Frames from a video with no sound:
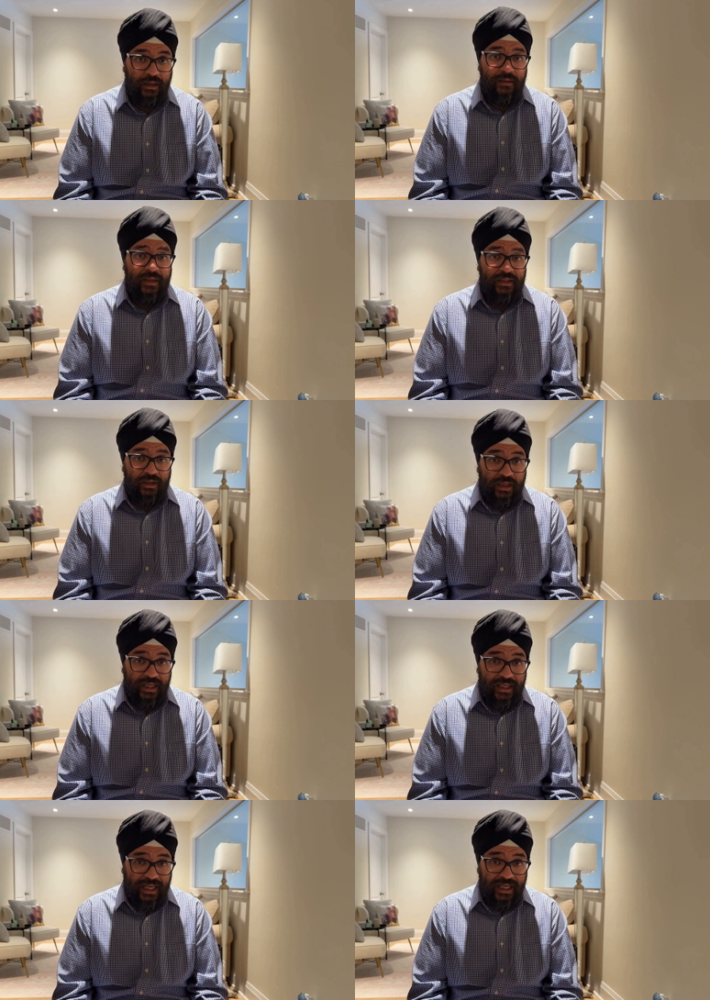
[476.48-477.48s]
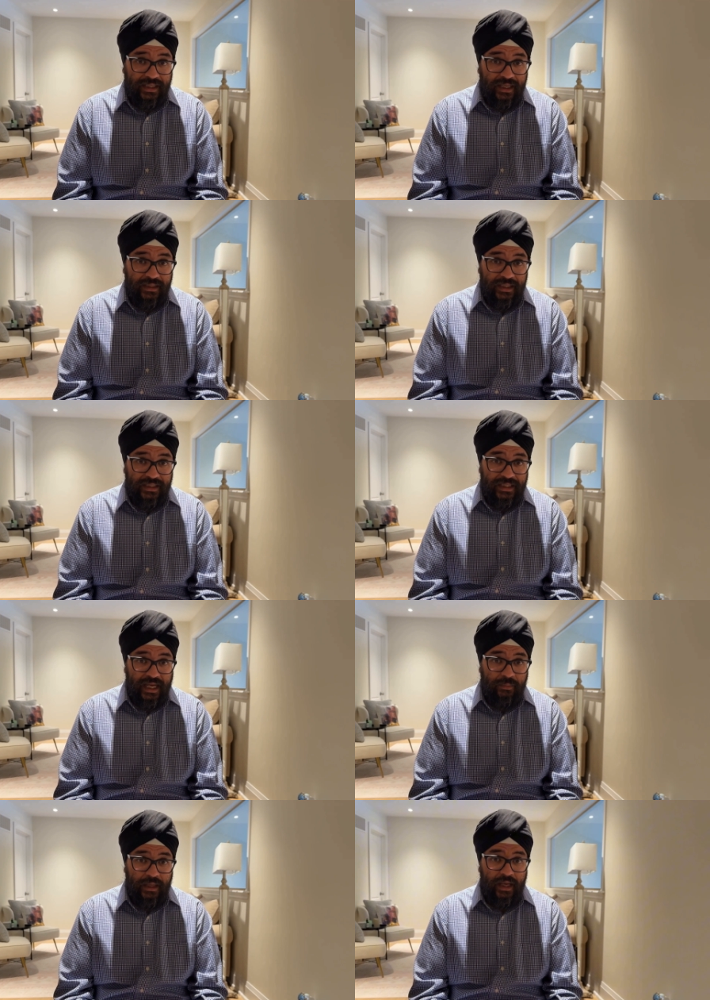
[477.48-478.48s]
This could indicate that this
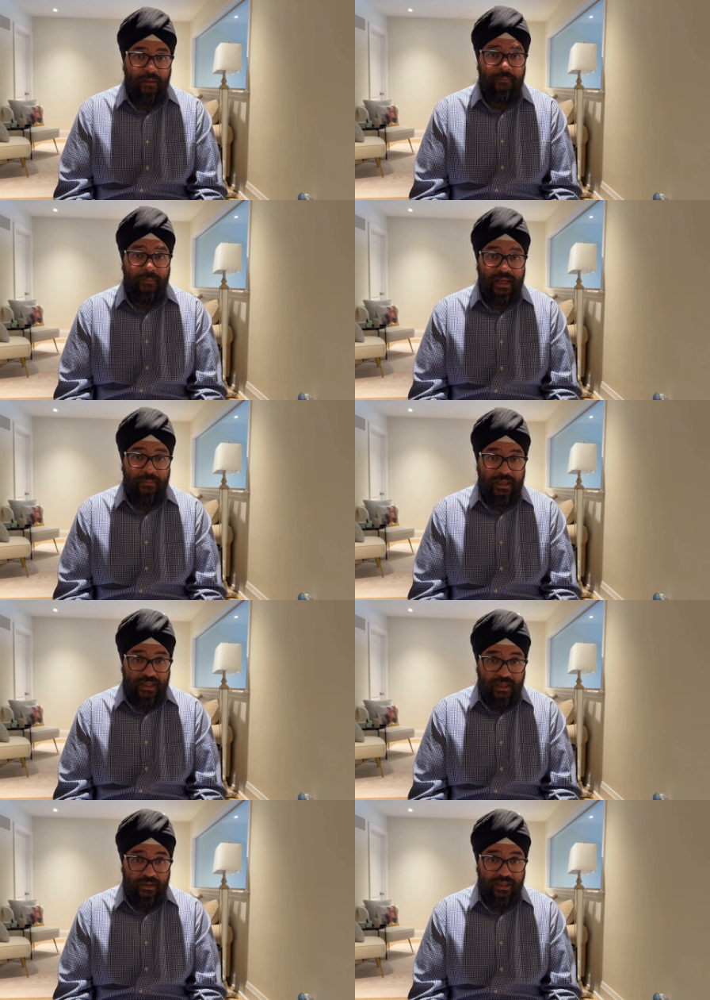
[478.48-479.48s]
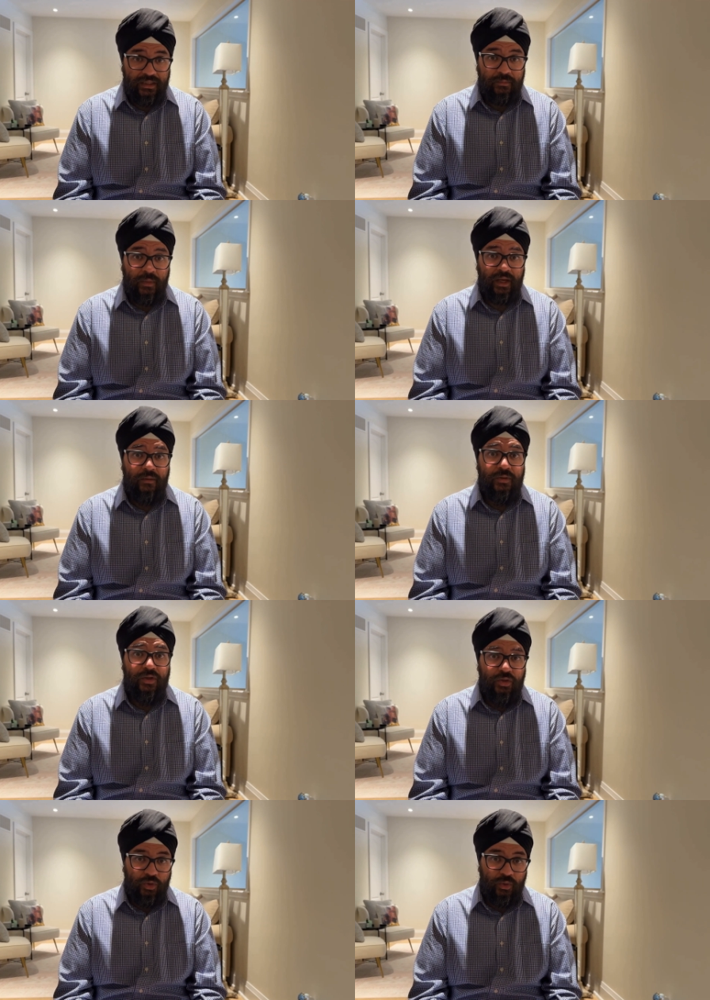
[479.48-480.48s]
segment may be nearing its bottom
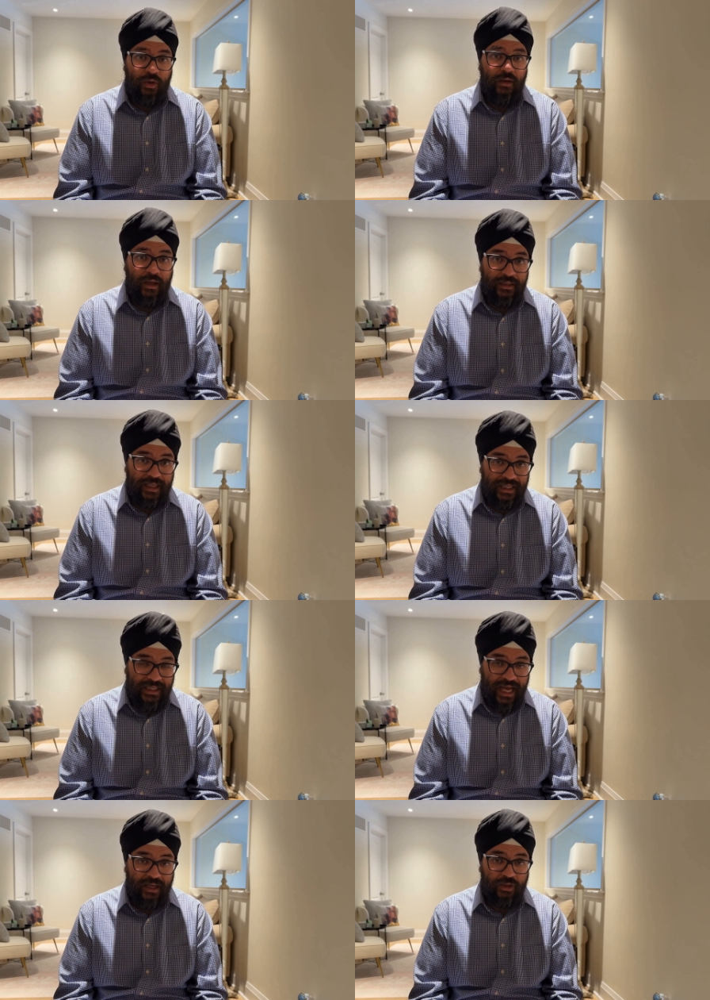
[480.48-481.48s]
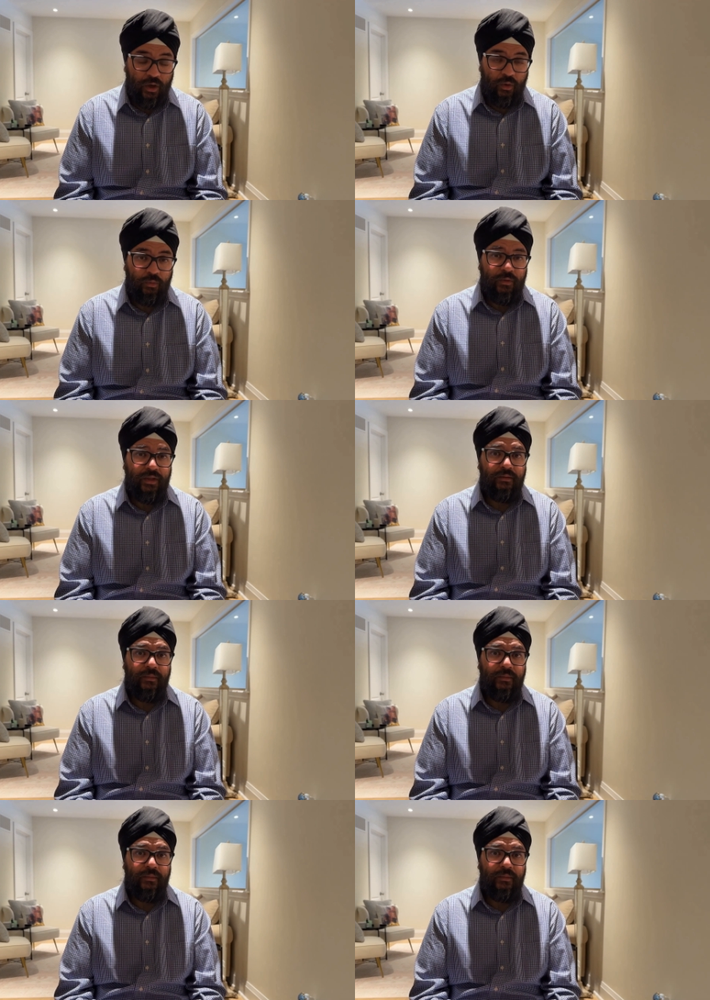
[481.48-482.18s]
sooner than detached homes.